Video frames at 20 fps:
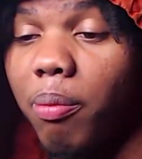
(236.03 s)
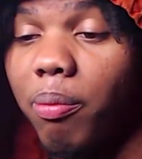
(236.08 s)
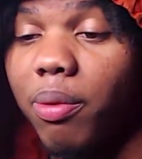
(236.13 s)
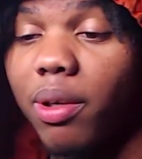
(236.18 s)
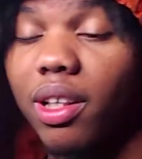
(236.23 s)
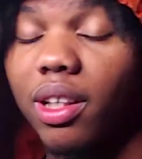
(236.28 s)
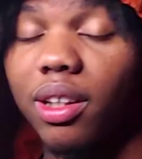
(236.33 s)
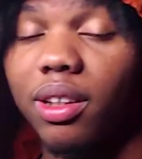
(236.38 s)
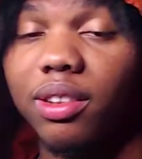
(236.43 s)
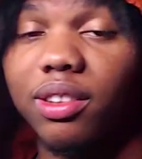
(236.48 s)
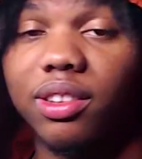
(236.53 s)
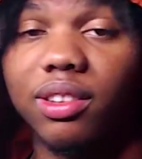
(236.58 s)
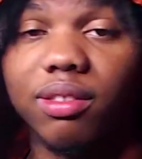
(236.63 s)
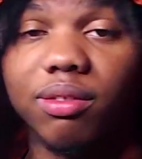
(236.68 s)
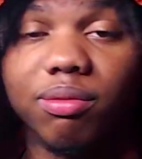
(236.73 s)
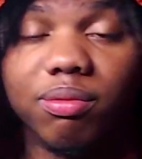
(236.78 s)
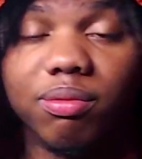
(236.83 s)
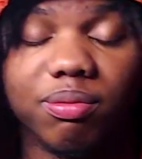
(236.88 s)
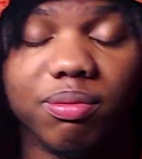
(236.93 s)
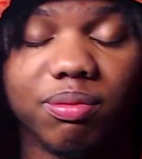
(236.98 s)
But um,
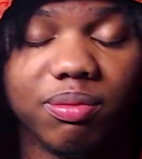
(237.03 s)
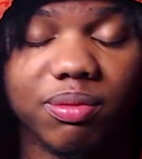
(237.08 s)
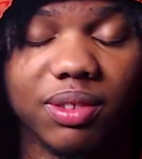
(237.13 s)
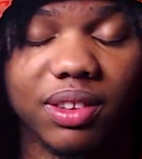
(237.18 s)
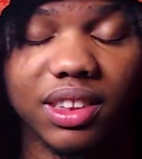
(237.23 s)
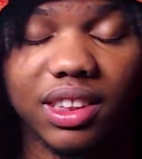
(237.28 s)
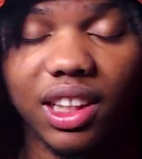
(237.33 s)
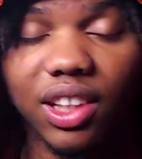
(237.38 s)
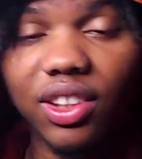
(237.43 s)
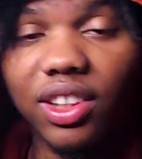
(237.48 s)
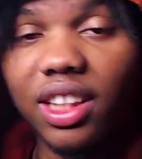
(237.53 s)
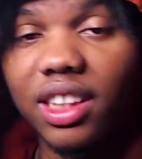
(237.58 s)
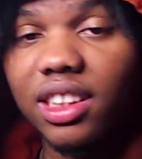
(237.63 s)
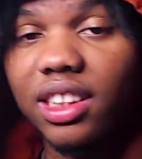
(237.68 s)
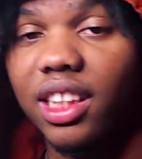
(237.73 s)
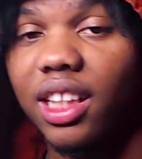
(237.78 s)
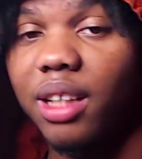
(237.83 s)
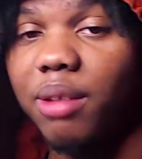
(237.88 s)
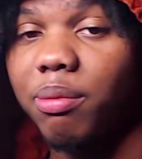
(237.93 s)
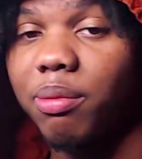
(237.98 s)
until
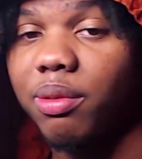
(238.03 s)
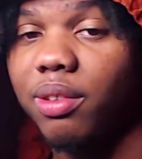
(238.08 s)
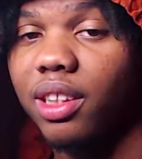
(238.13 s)
next time,